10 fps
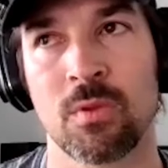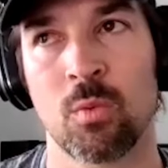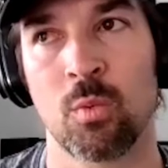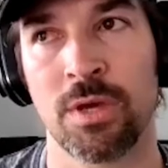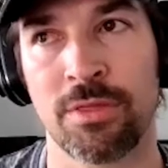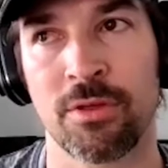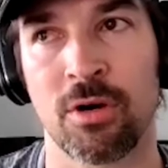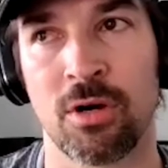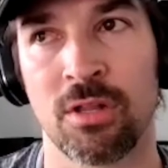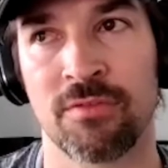With
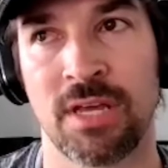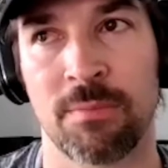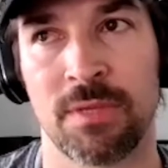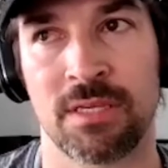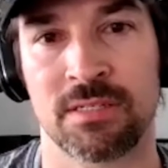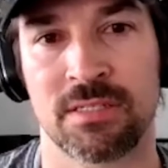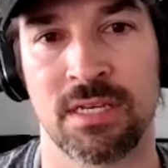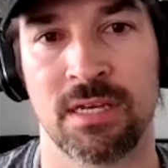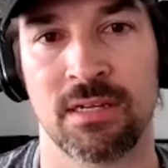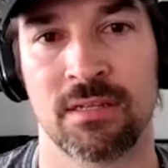all of that being
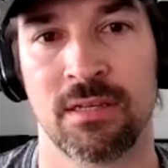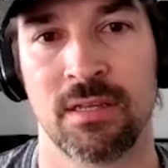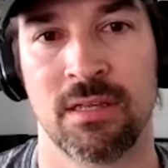said,